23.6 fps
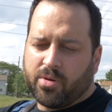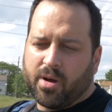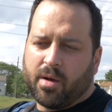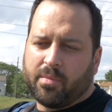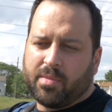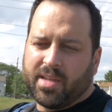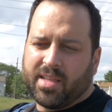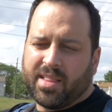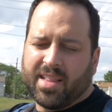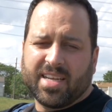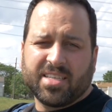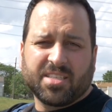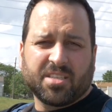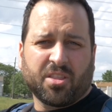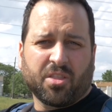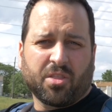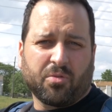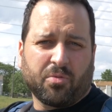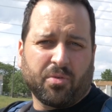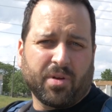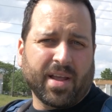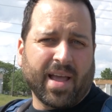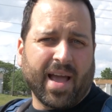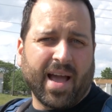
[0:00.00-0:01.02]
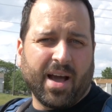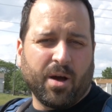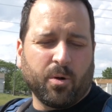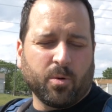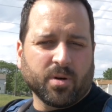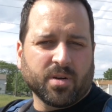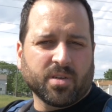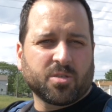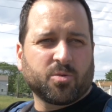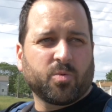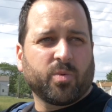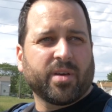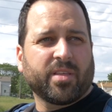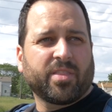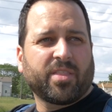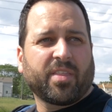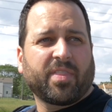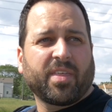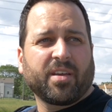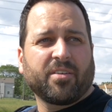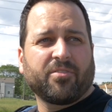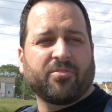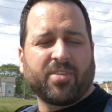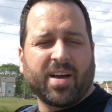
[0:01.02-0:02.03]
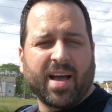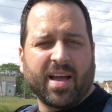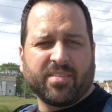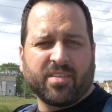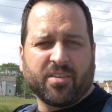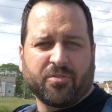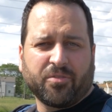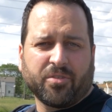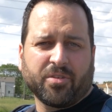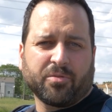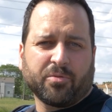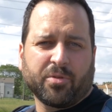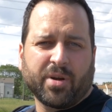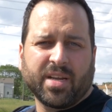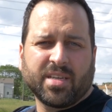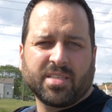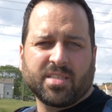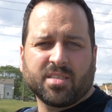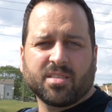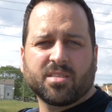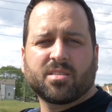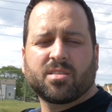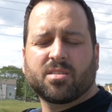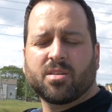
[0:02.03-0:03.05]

probably less than three hours with, I think, five different races.